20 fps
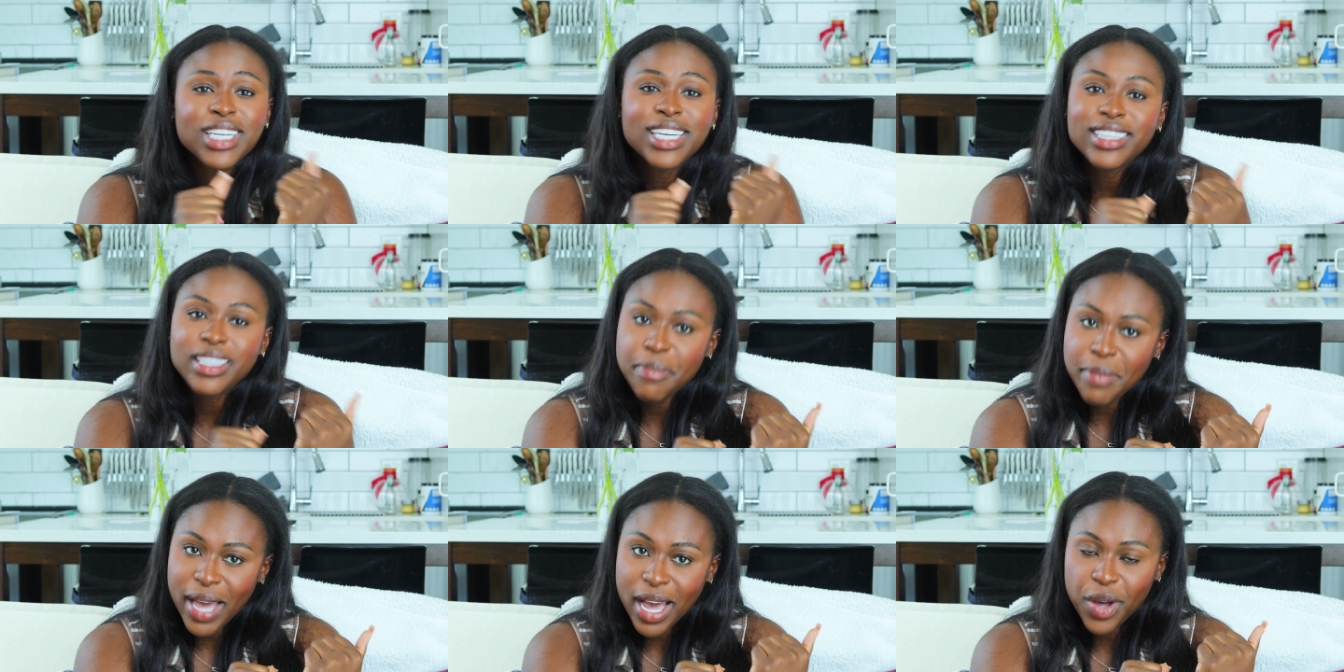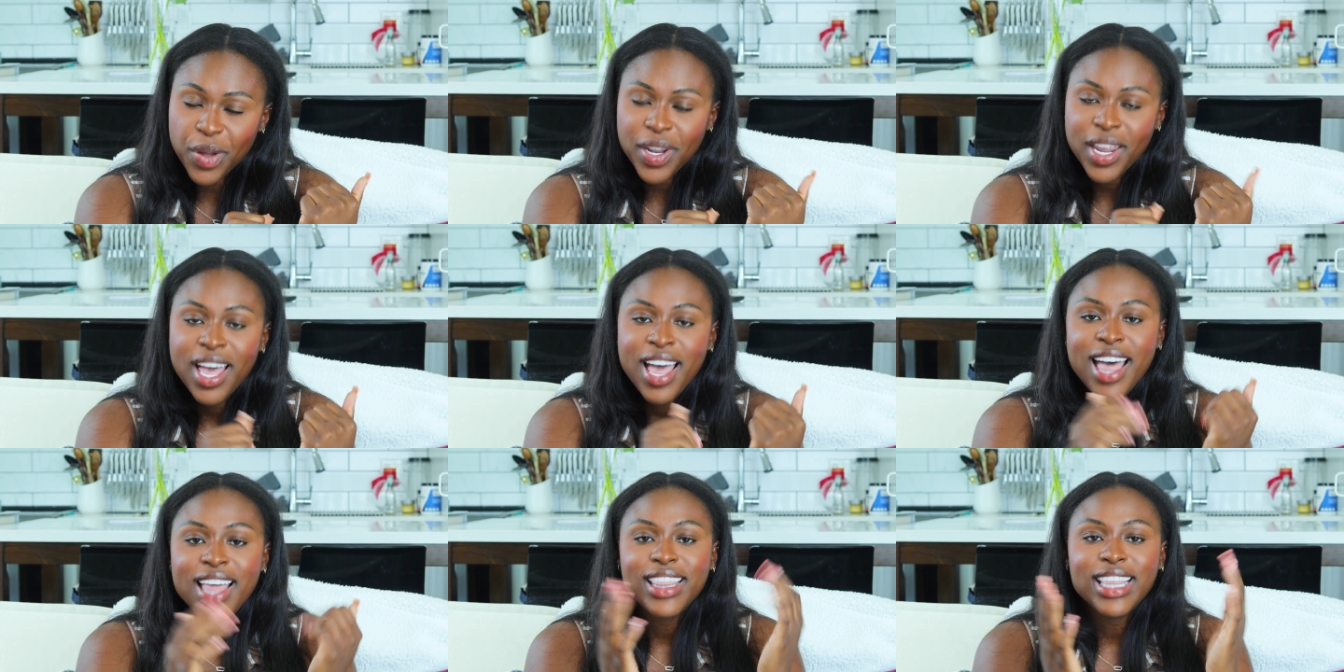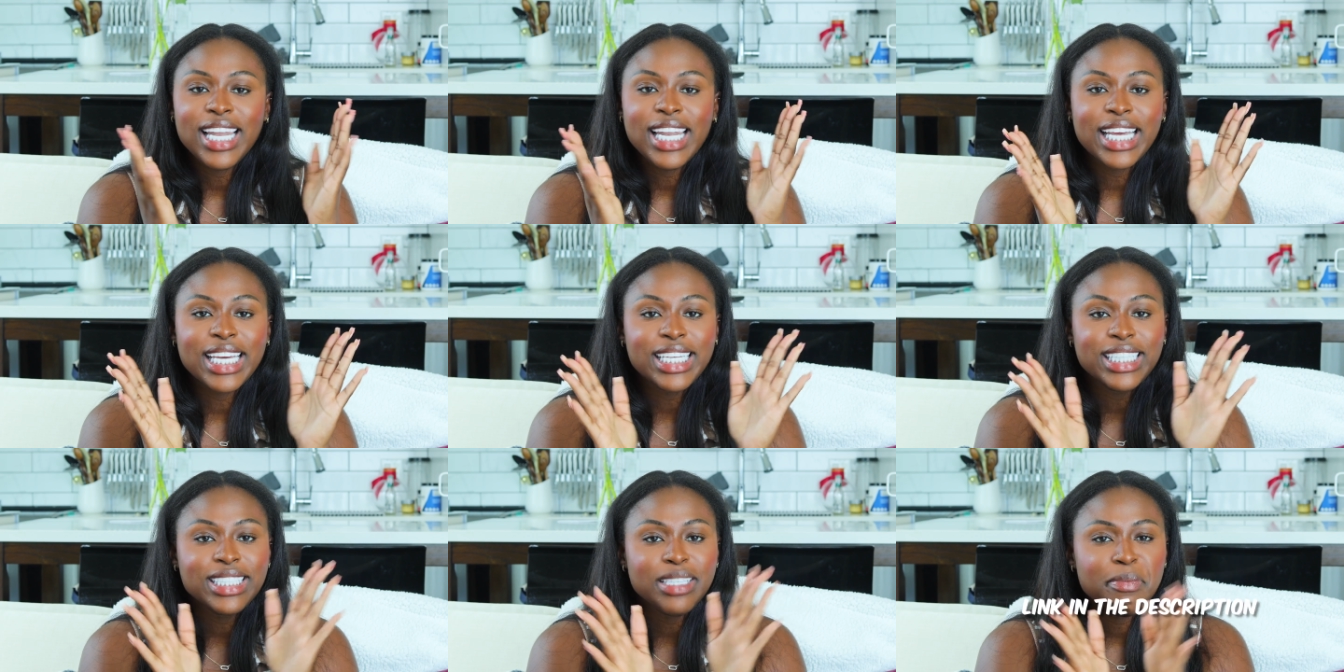check them out. The
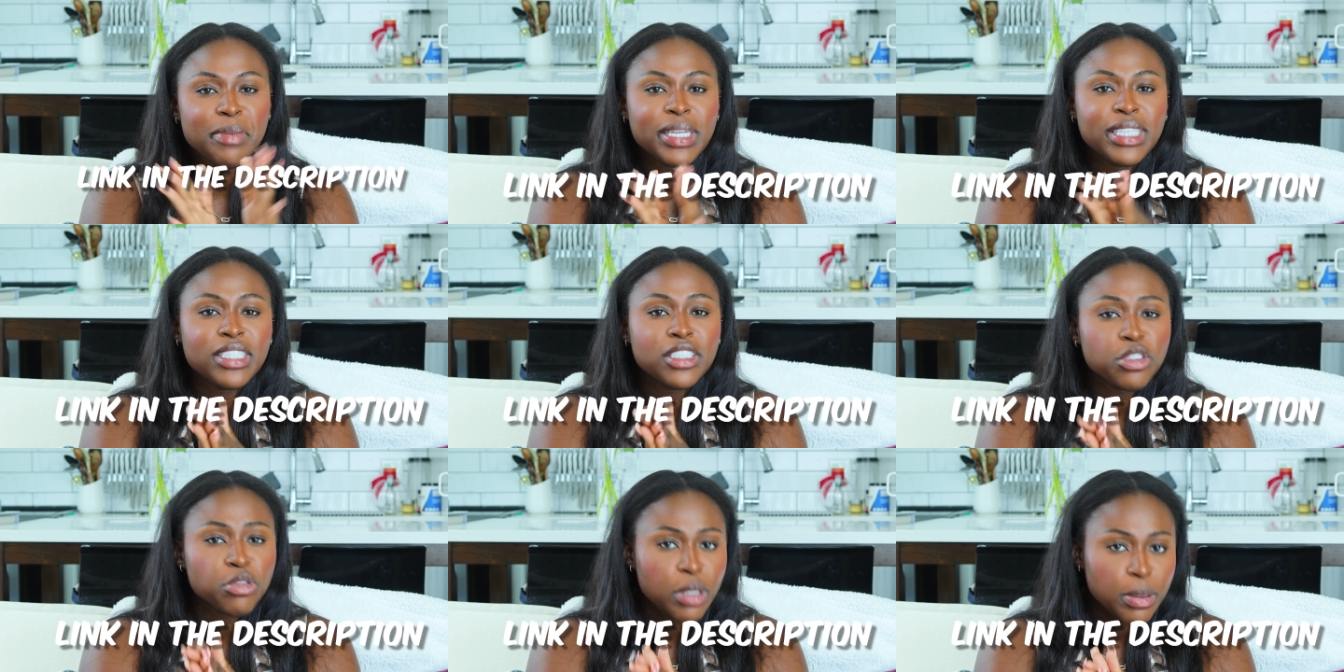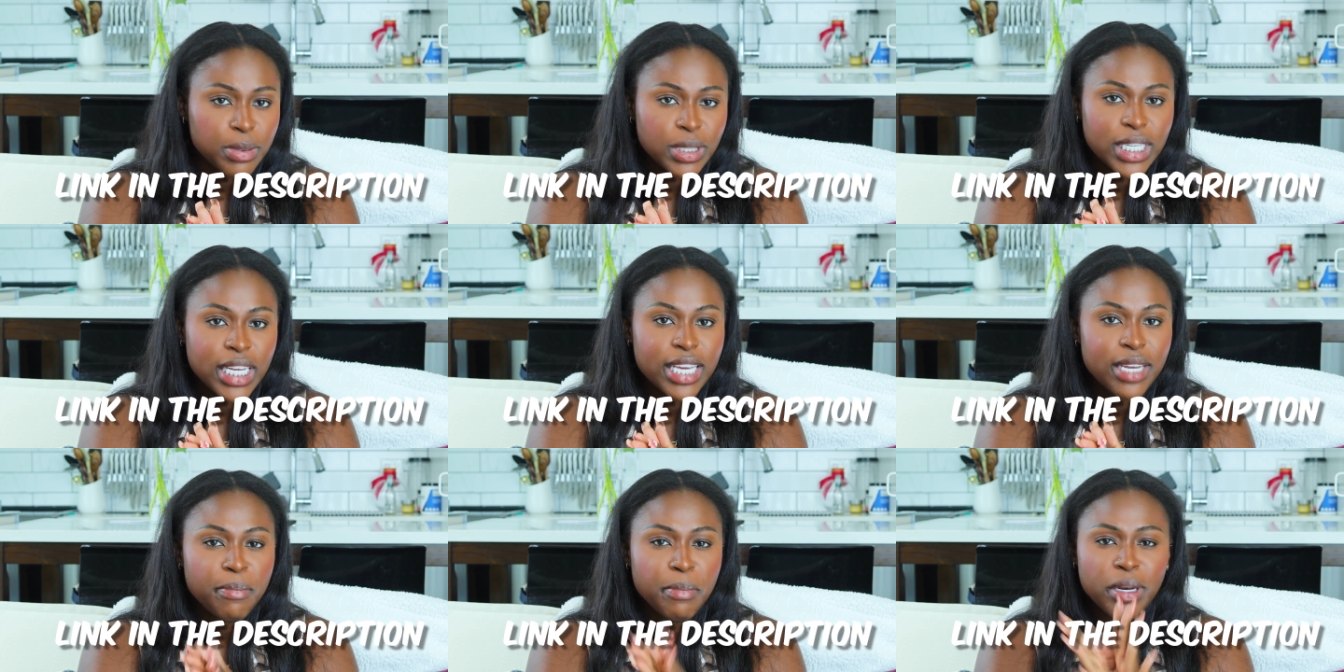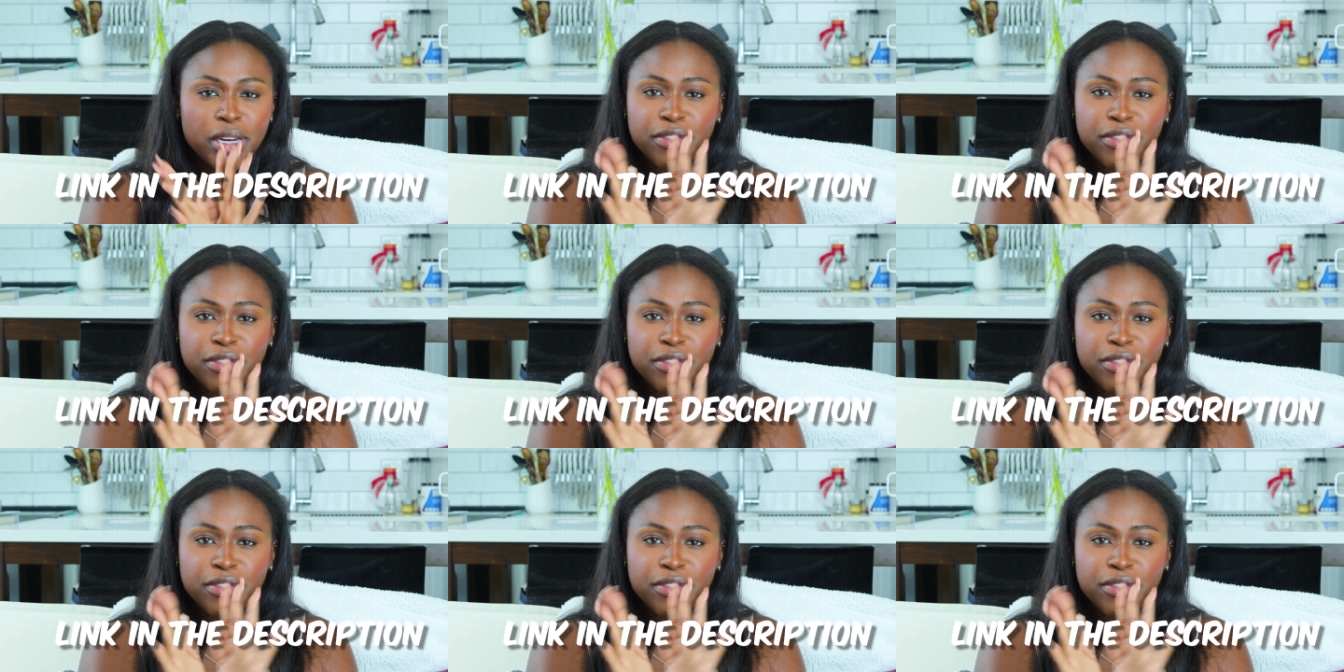link is in my description.